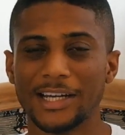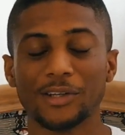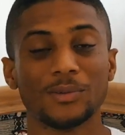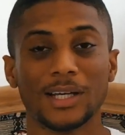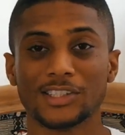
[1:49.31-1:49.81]
I
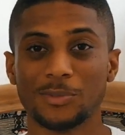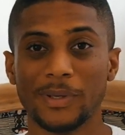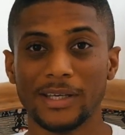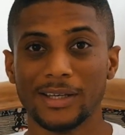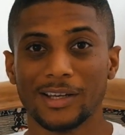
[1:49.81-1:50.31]
don't like to
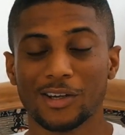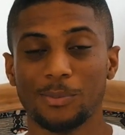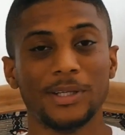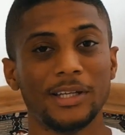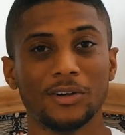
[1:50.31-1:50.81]
be
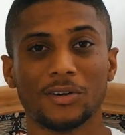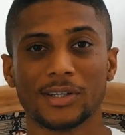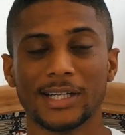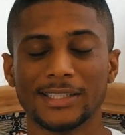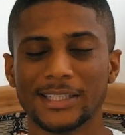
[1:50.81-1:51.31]
completely
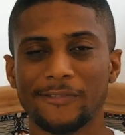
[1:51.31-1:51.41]
organized.